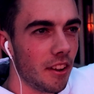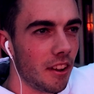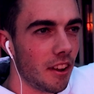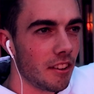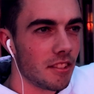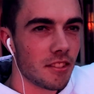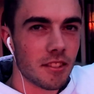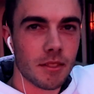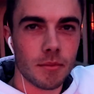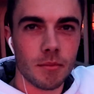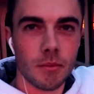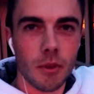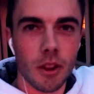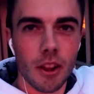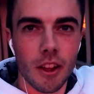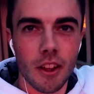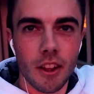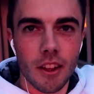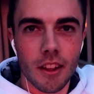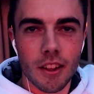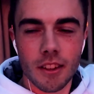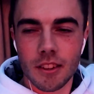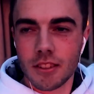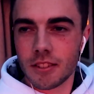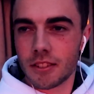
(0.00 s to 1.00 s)
get some
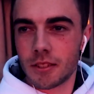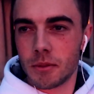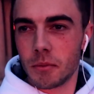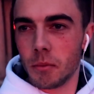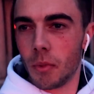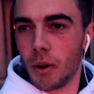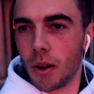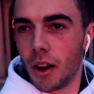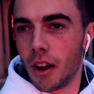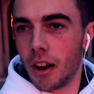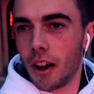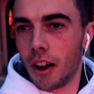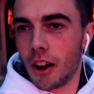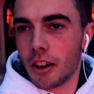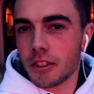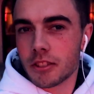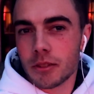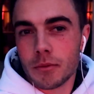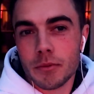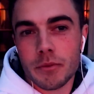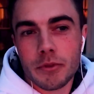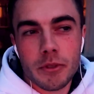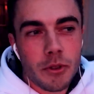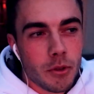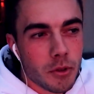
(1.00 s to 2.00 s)
some
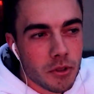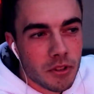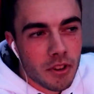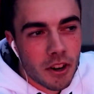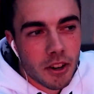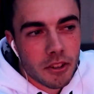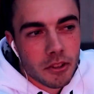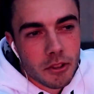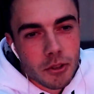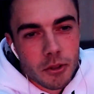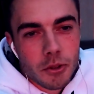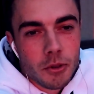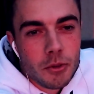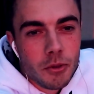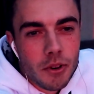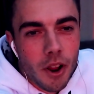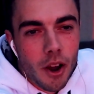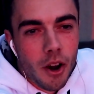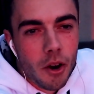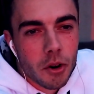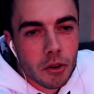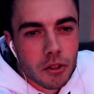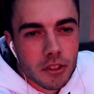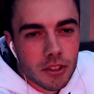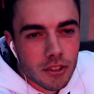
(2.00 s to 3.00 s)
awesome views there too. Who
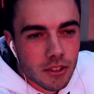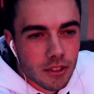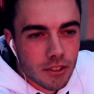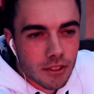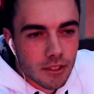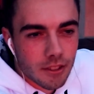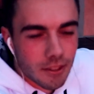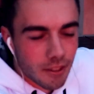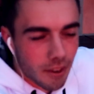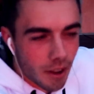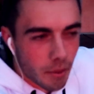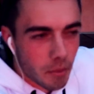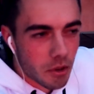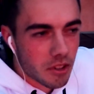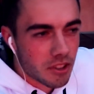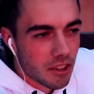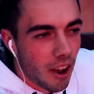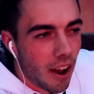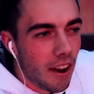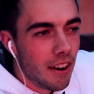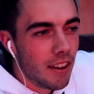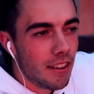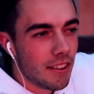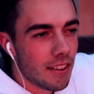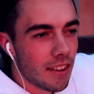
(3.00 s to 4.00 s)
knows?
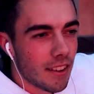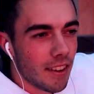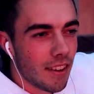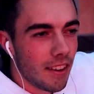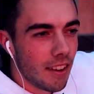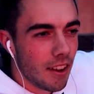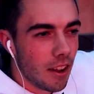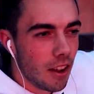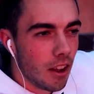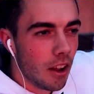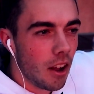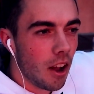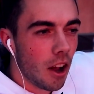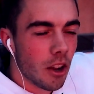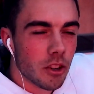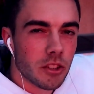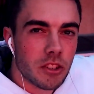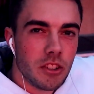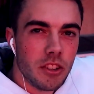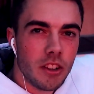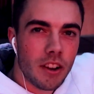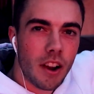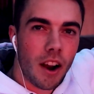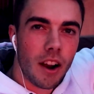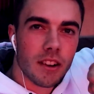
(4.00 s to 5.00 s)
Excited? We'll
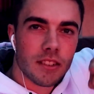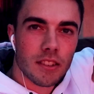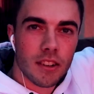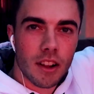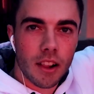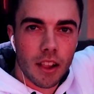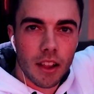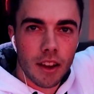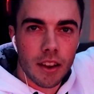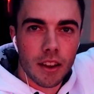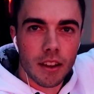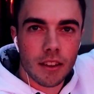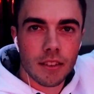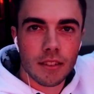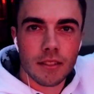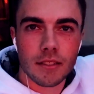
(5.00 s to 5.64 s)
see you guys in L A.